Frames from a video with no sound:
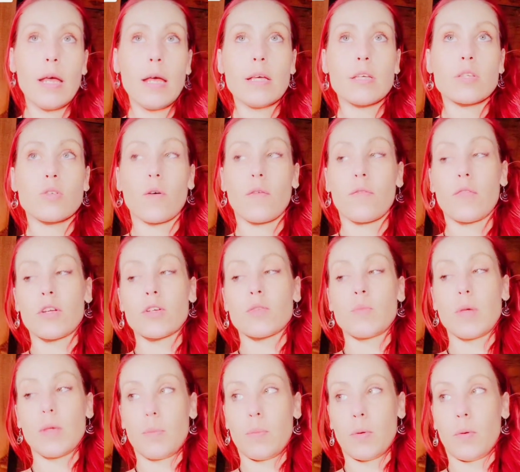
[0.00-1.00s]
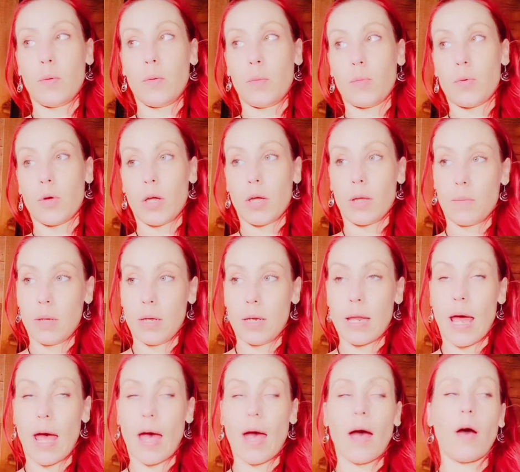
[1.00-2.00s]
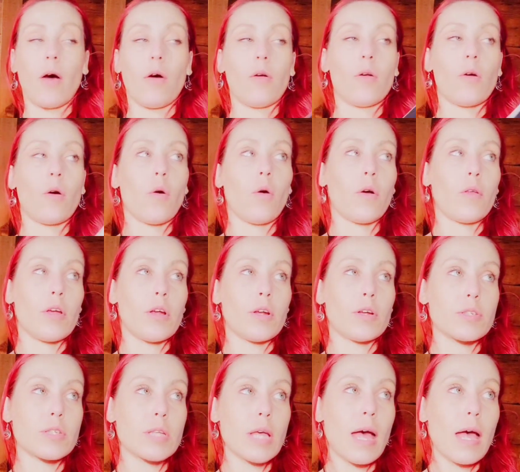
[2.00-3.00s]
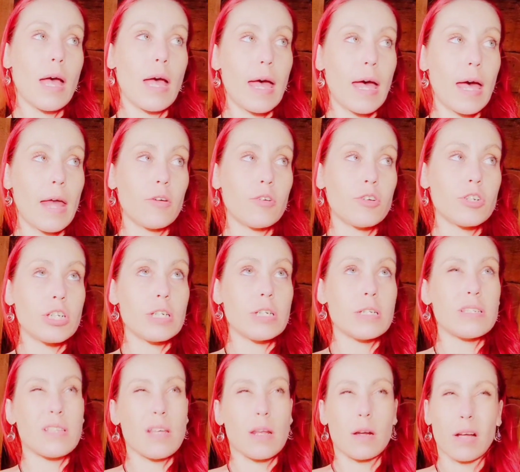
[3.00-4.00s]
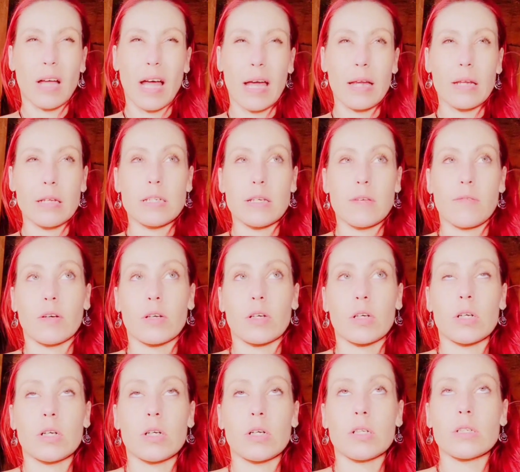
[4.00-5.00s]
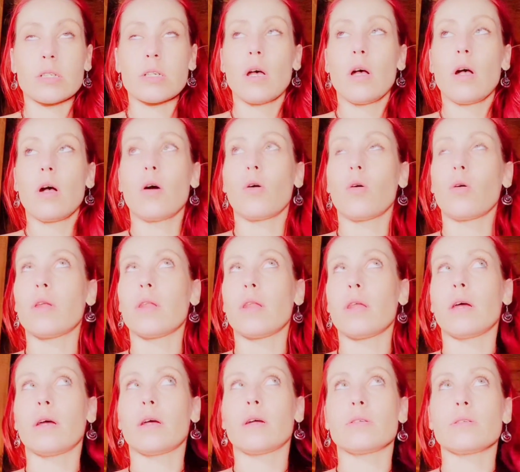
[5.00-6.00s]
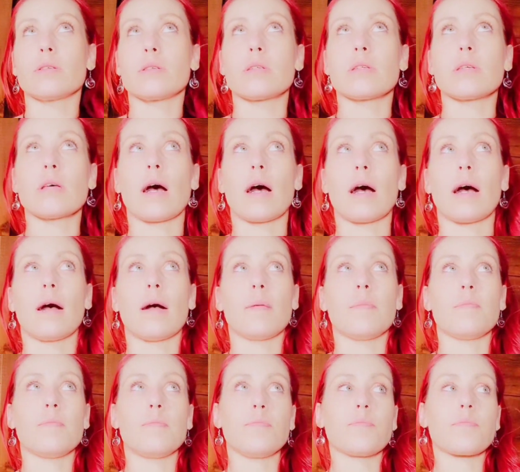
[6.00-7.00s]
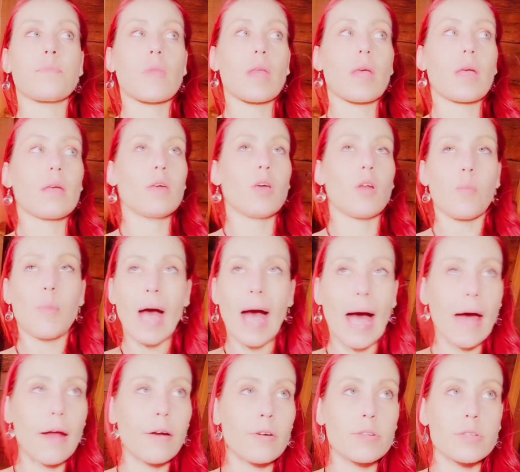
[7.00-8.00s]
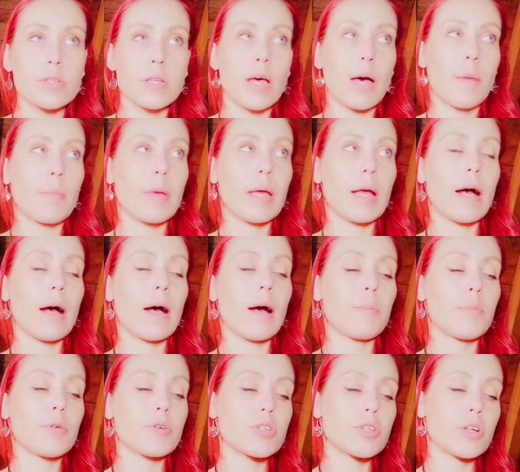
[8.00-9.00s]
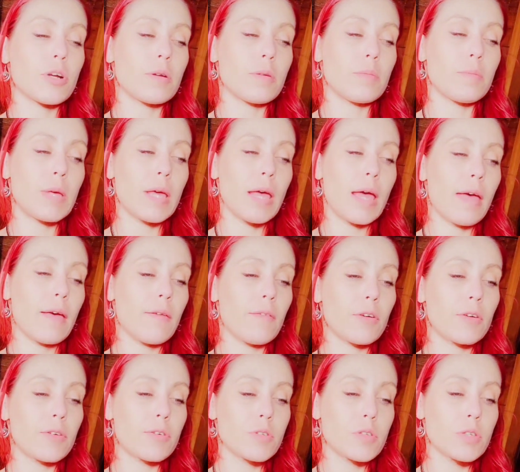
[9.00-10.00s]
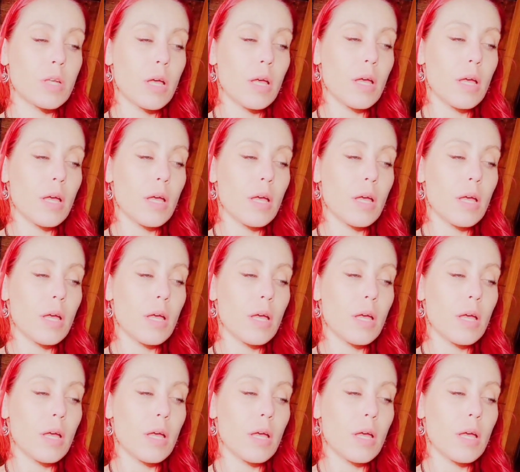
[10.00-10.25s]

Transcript: So if there's people bringing me down, or there's energies that are kind of difficult, or there's patterns coming up, or certain behaviors